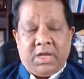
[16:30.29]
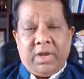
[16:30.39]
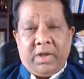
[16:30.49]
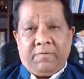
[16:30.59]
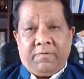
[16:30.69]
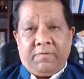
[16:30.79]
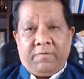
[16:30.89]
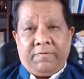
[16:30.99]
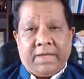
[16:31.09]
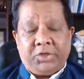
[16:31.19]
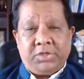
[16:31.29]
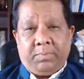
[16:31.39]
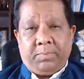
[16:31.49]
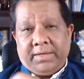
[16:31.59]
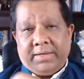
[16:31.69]
We have found that
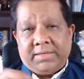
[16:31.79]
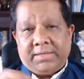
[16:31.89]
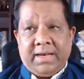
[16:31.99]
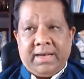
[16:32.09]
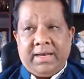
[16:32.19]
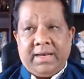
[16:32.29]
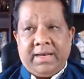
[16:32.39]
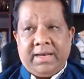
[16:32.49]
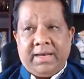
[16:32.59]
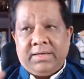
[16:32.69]
just applying saline